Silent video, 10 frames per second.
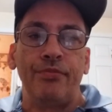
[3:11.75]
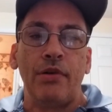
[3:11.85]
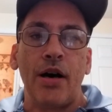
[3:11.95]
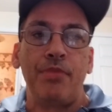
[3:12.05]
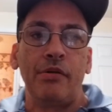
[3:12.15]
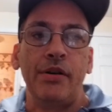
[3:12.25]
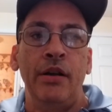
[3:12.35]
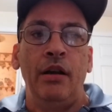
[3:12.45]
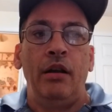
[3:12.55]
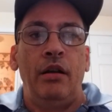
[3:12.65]
properly
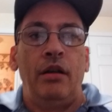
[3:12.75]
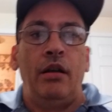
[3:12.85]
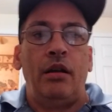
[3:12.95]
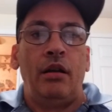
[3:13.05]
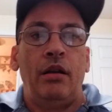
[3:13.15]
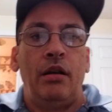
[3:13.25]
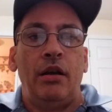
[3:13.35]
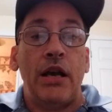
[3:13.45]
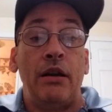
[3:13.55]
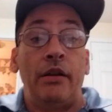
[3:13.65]

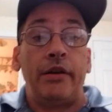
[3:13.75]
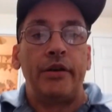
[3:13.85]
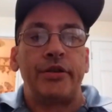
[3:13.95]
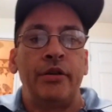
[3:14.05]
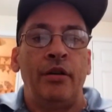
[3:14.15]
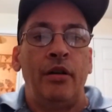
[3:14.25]
in Linux.